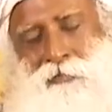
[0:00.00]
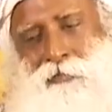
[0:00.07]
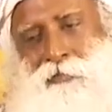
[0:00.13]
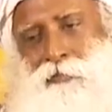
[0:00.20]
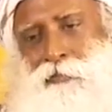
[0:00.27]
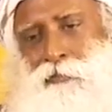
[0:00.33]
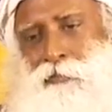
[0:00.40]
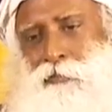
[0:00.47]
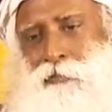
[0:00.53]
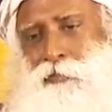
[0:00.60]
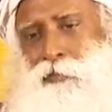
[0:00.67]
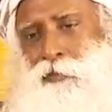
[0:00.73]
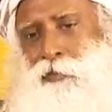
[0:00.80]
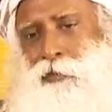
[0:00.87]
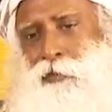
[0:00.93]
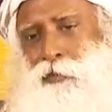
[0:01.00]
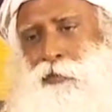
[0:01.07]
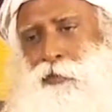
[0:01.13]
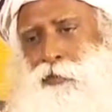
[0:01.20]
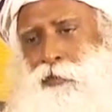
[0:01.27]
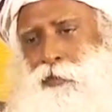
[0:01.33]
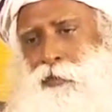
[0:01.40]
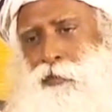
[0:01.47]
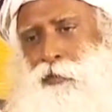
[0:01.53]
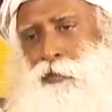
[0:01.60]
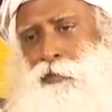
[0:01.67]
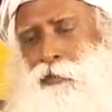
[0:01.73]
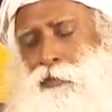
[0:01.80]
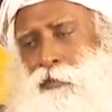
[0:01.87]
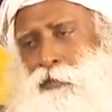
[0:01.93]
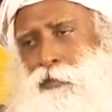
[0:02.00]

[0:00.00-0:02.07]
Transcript: (no one is talking)